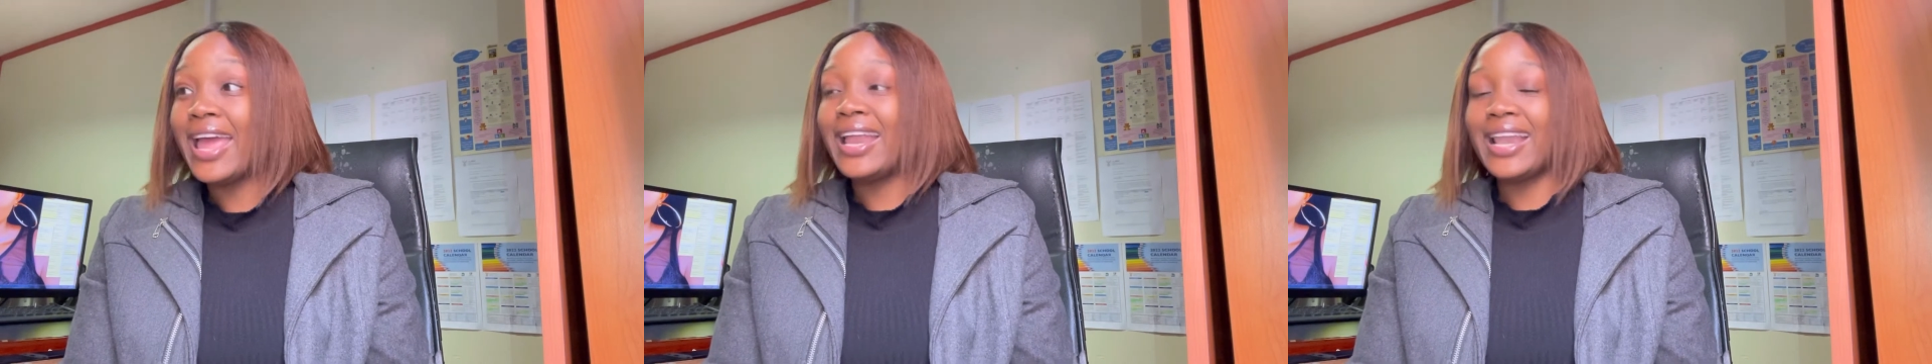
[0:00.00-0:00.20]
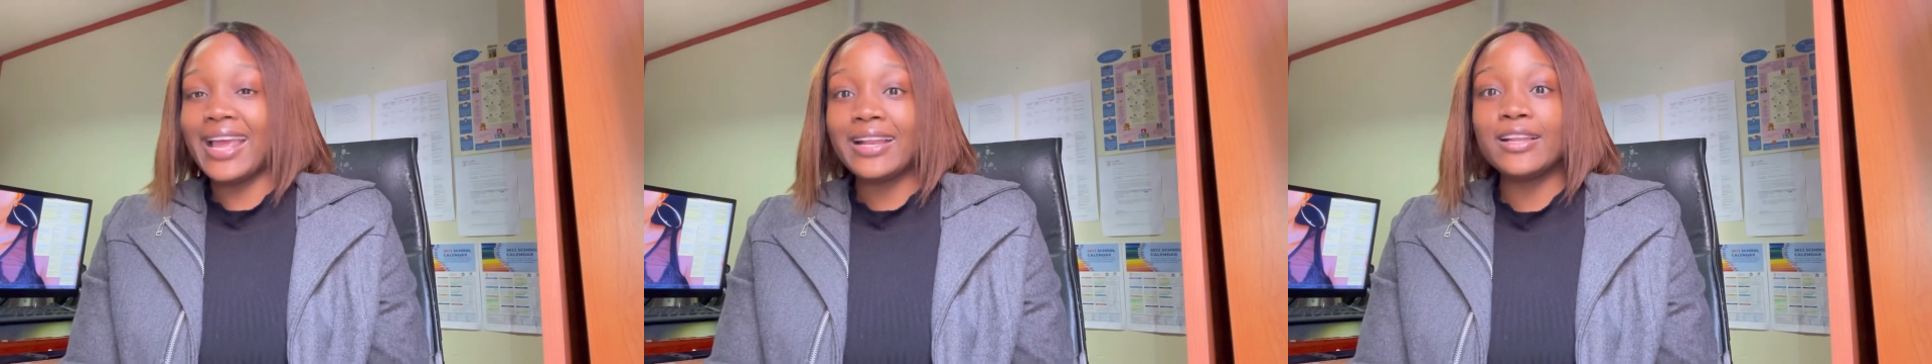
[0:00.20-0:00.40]

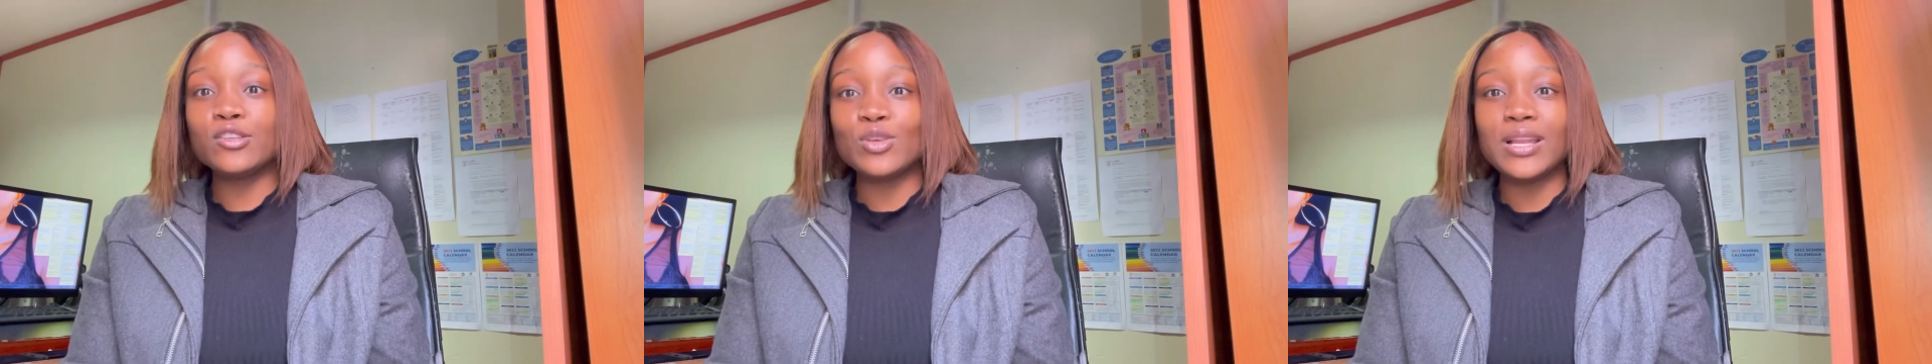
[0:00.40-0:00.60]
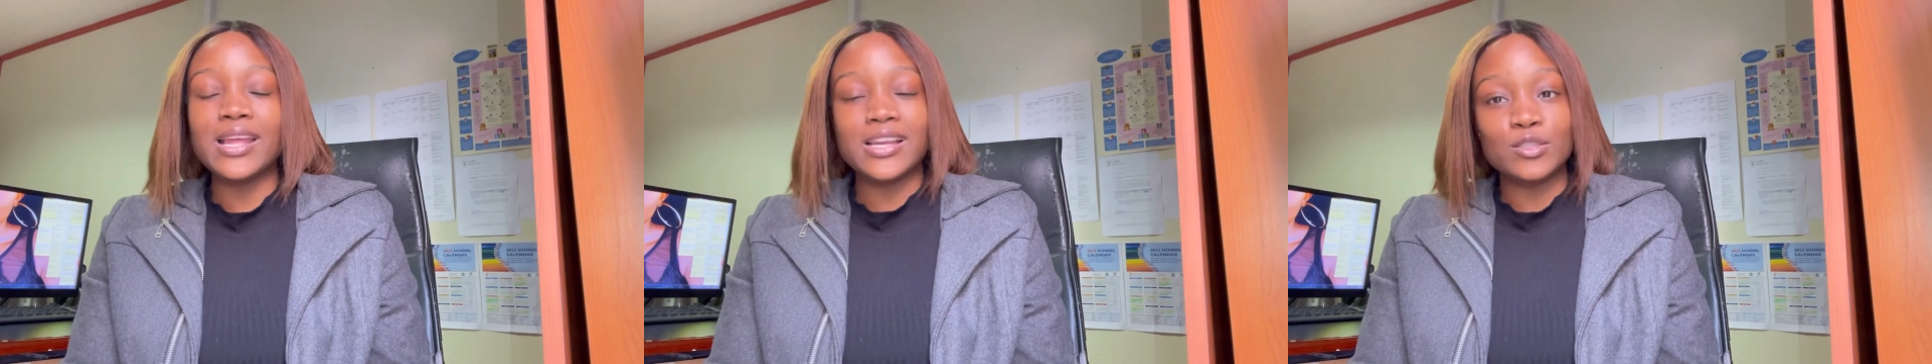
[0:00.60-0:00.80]
Like,
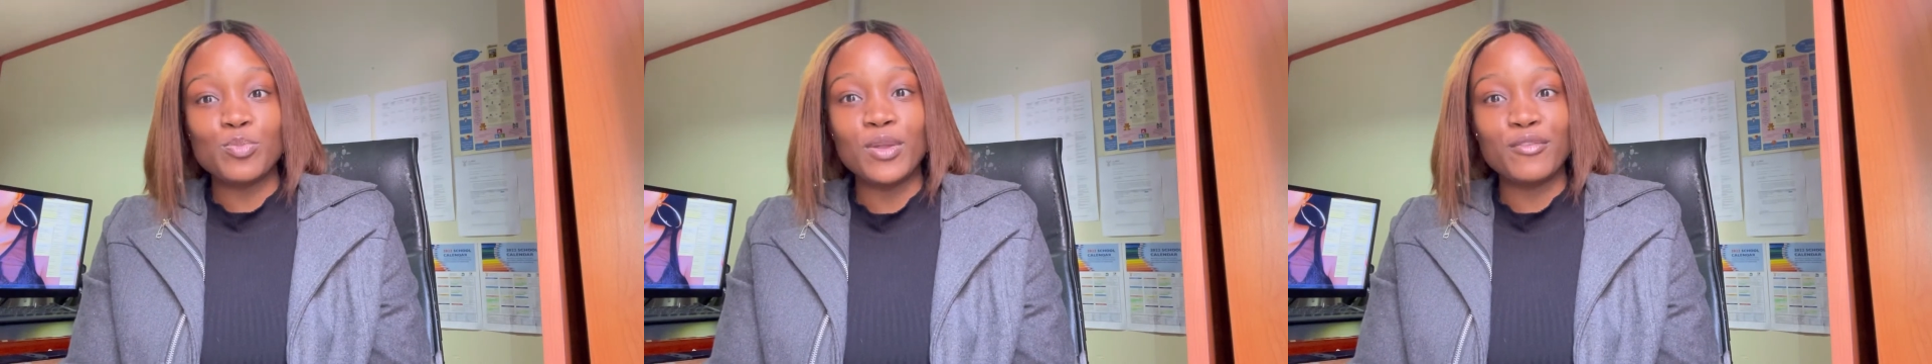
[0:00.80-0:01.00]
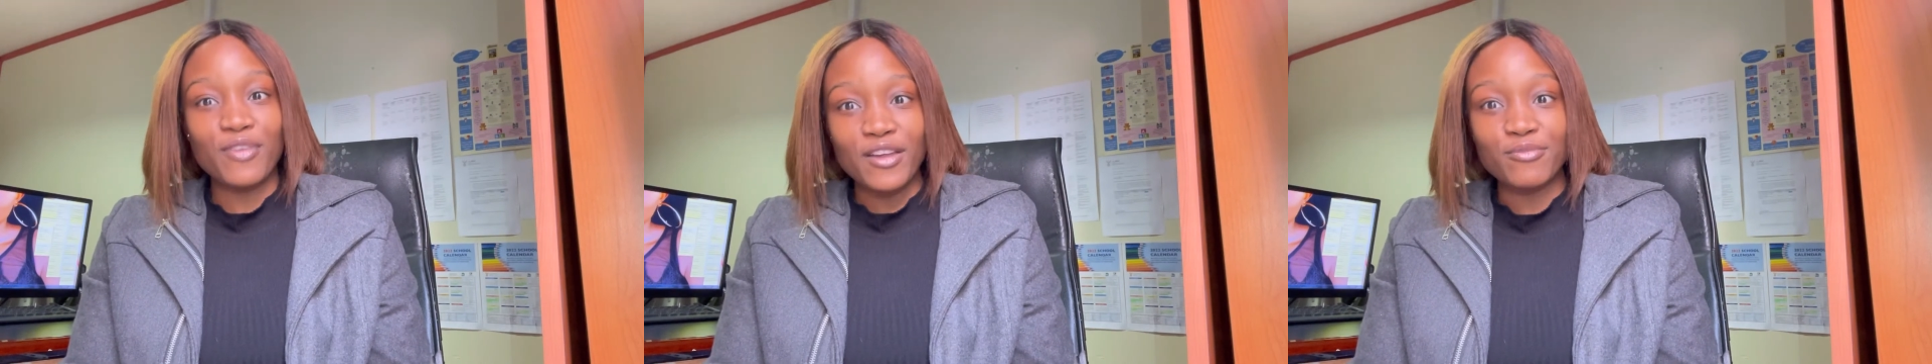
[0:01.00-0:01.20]
literally, I
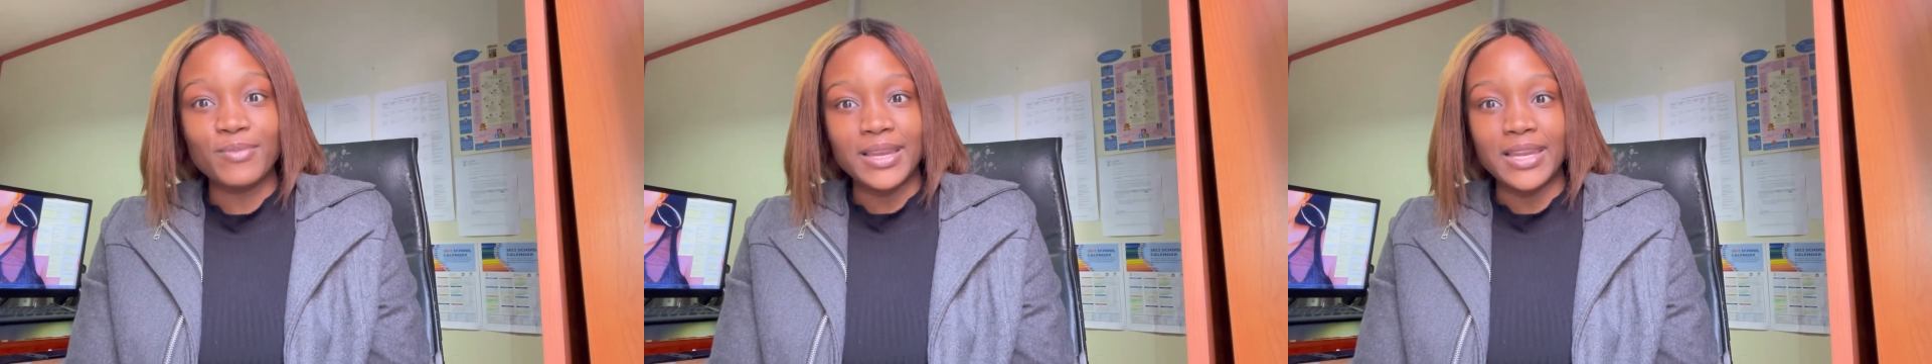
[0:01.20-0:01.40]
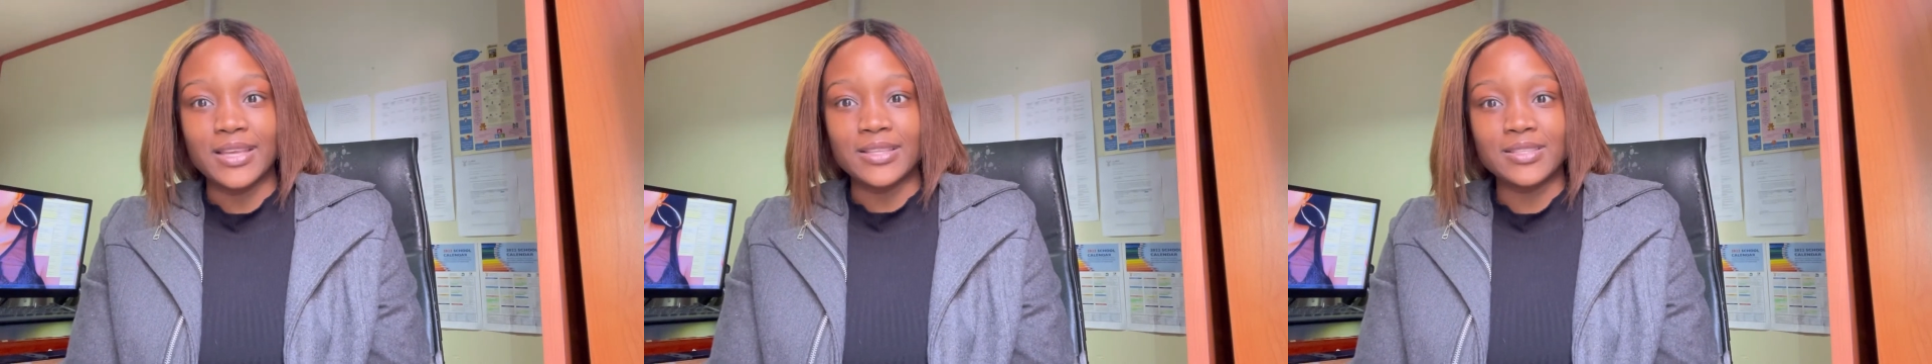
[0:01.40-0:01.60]
spent 5
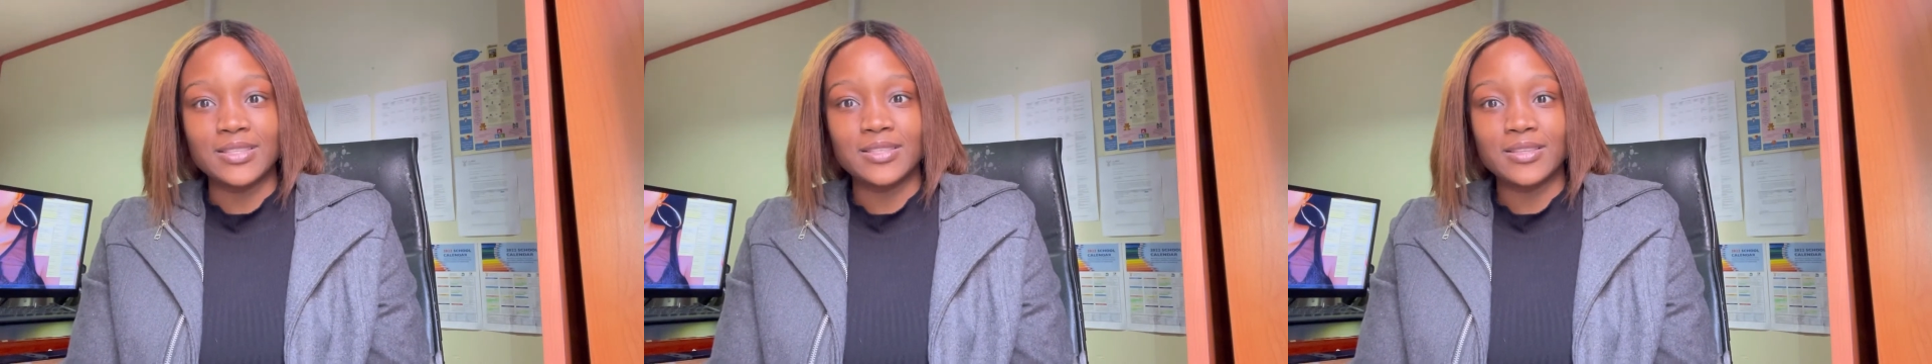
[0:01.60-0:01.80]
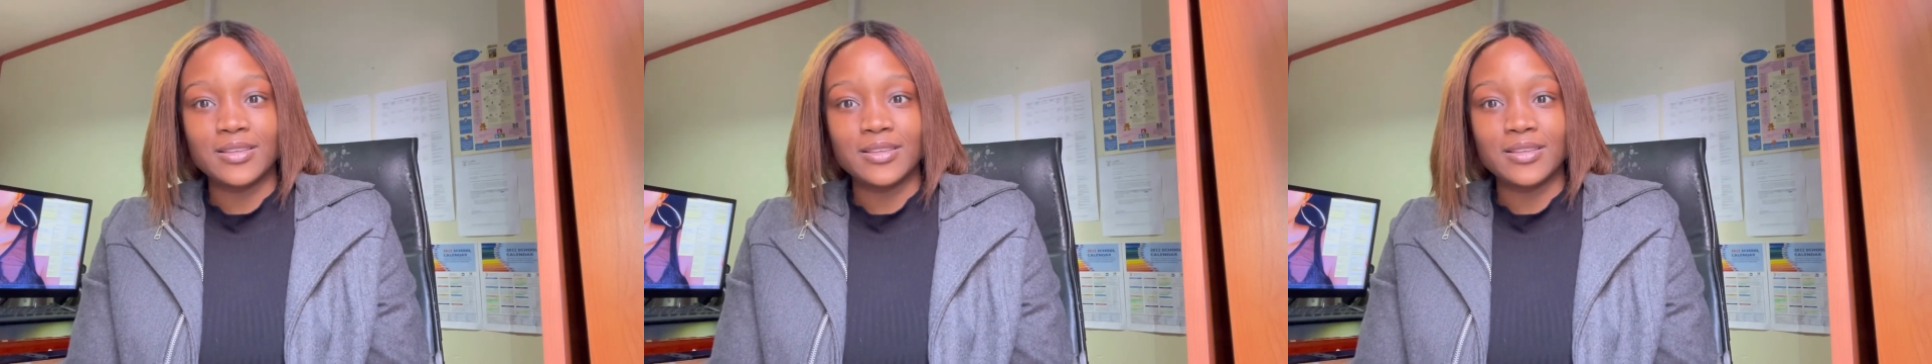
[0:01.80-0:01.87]
minutes.